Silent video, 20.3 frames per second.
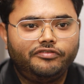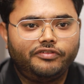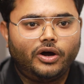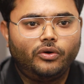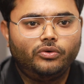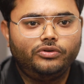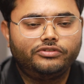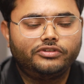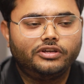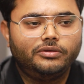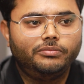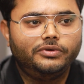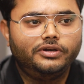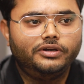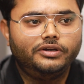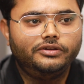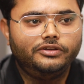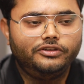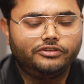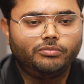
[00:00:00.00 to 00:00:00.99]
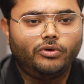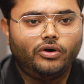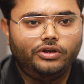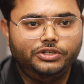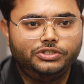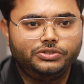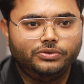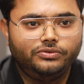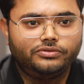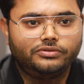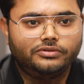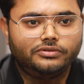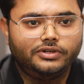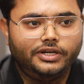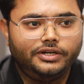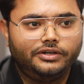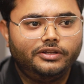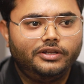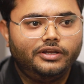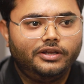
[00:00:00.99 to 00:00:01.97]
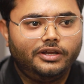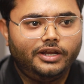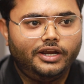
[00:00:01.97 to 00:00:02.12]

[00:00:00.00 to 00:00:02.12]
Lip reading: found some small issues, right?